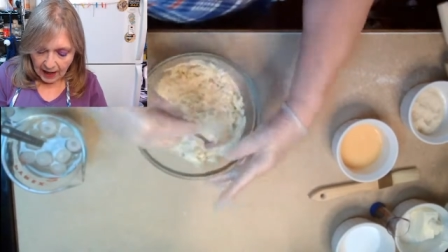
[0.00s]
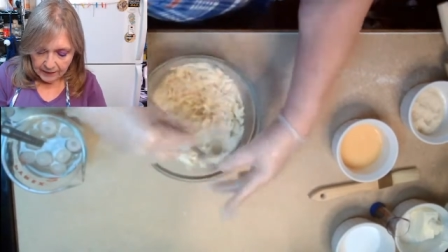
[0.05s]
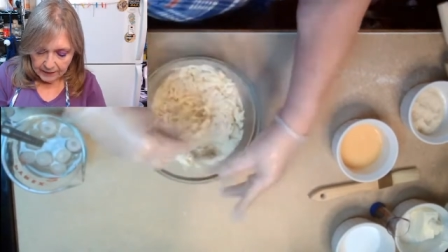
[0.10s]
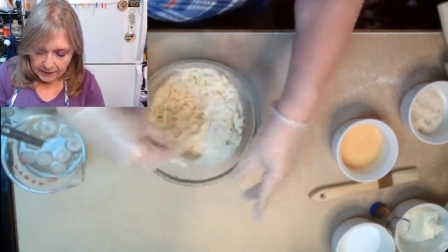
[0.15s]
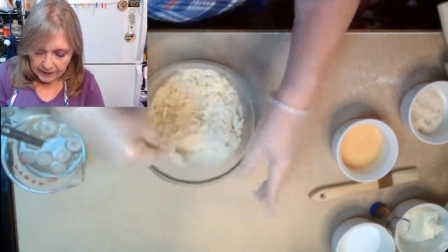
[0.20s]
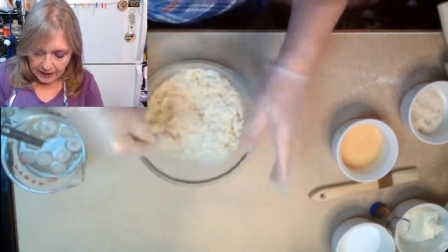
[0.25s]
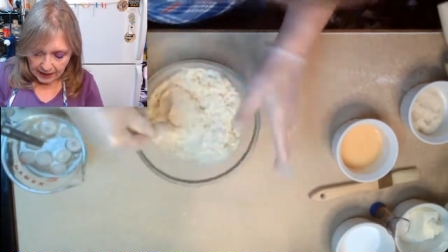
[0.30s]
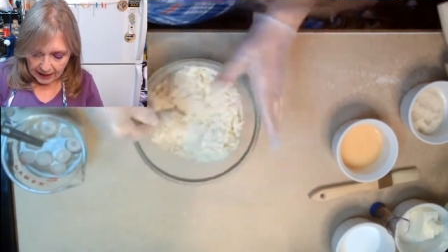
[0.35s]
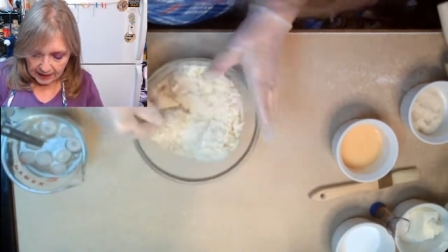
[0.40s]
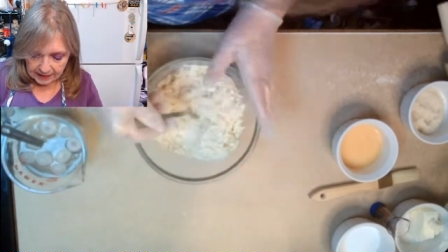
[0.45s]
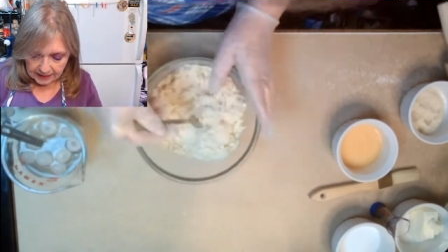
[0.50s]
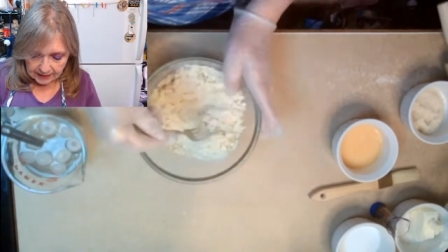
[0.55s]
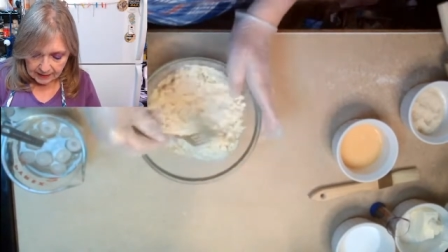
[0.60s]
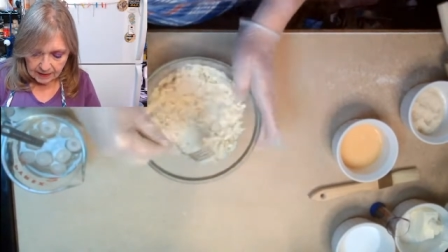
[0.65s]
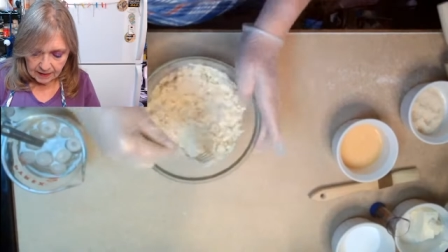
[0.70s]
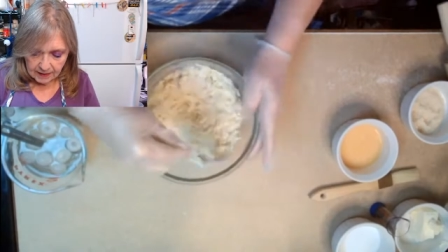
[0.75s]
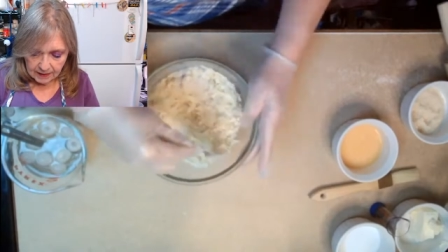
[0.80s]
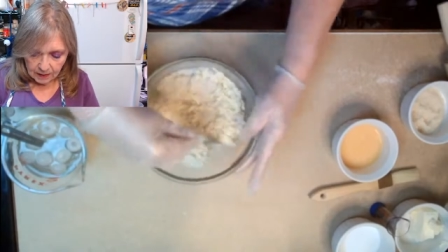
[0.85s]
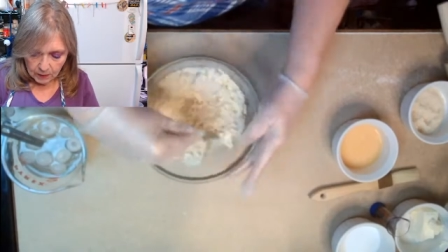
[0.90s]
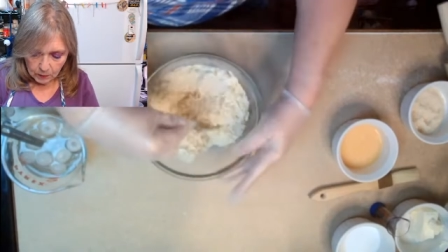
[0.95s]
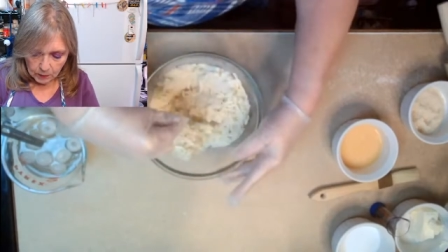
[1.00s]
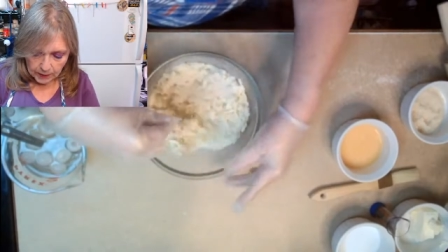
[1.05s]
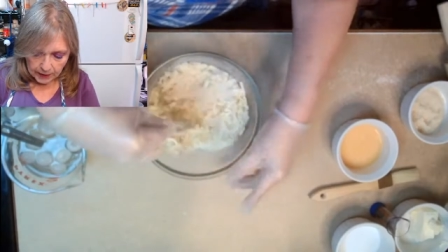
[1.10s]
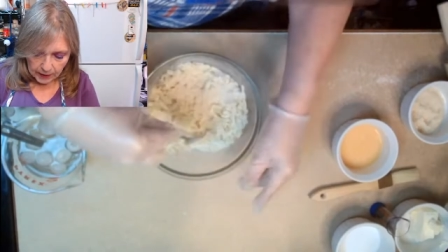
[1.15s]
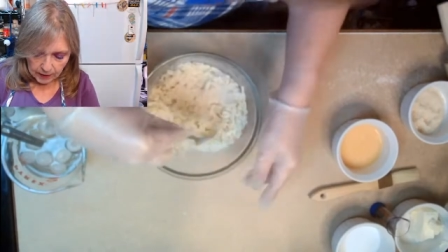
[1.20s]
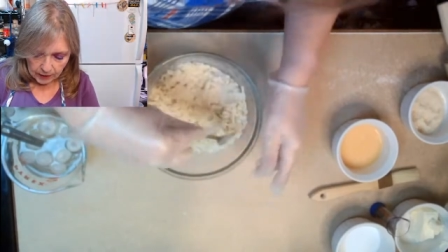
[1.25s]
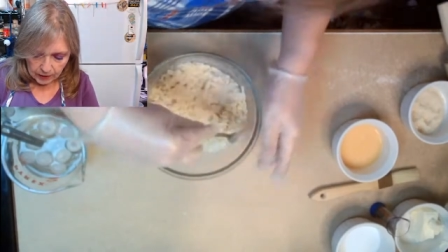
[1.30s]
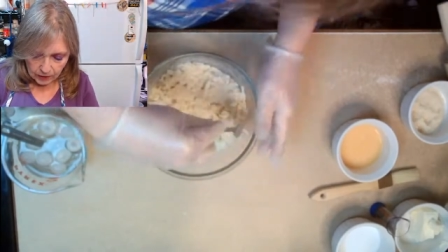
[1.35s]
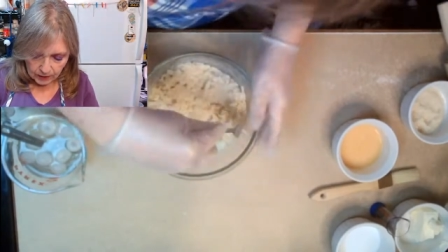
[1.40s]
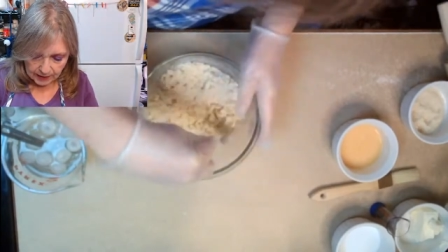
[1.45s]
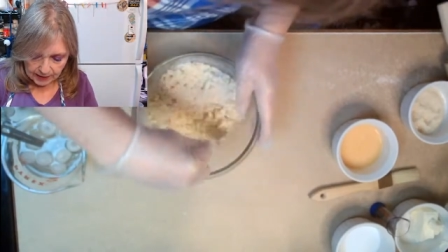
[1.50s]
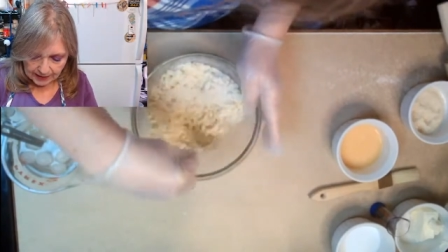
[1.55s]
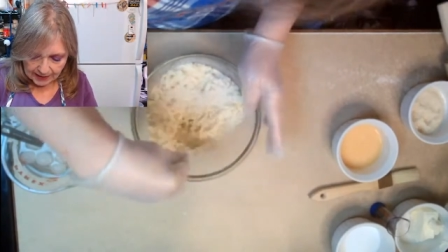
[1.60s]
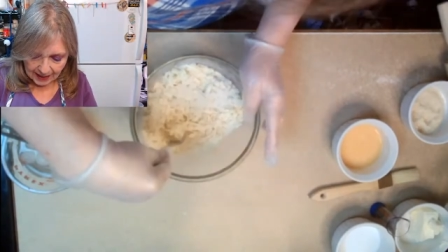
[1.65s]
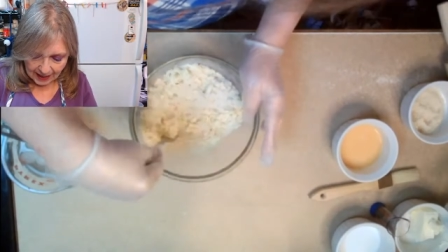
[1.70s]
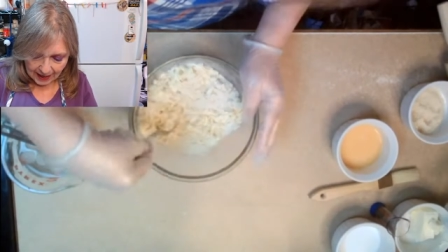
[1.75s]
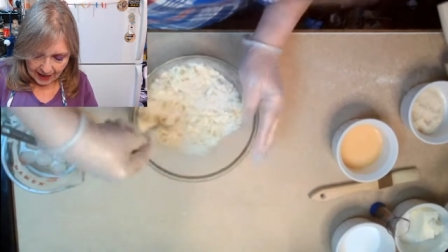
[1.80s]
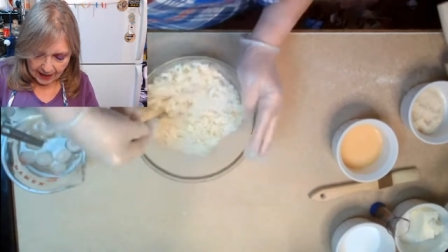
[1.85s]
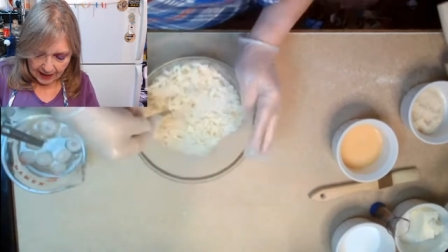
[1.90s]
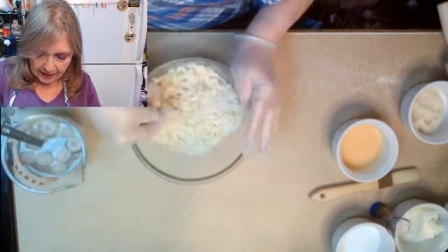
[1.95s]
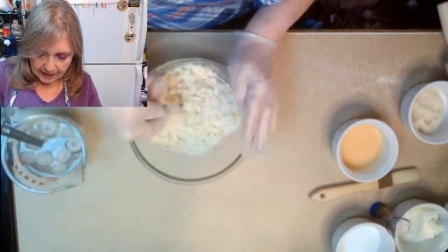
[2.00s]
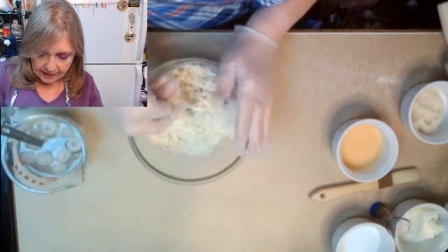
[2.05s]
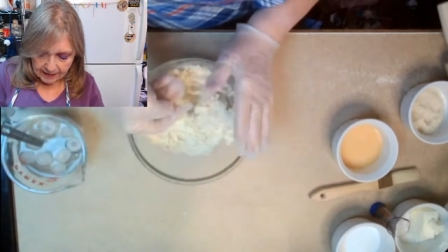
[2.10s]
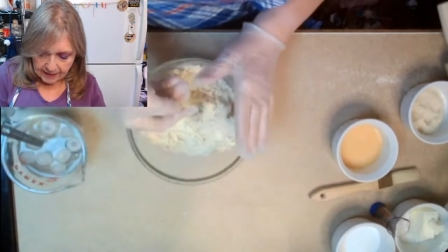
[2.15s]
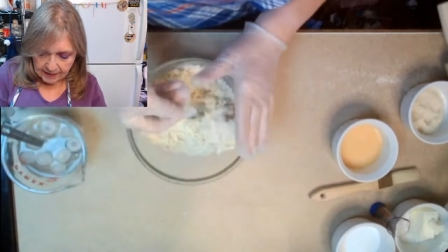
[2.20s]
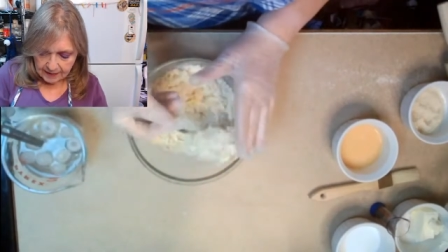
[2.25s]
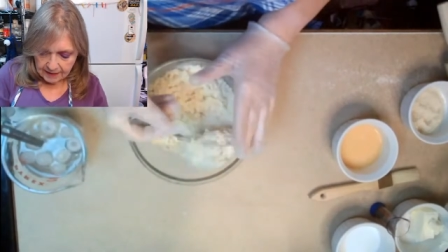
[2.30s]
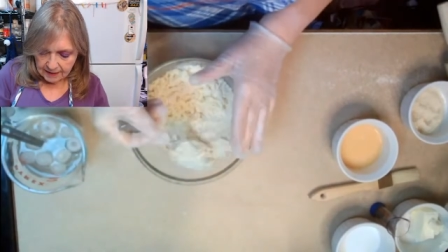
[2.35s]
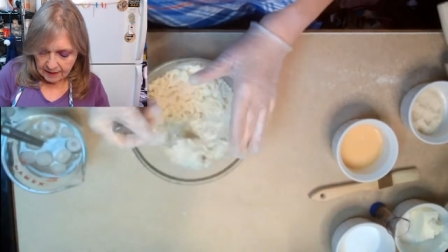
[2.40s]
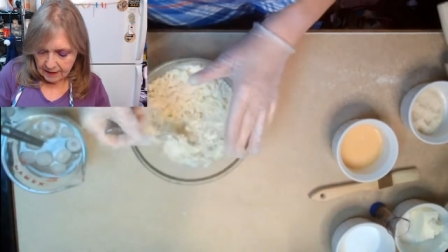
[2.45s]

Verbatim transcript: And then we are going to add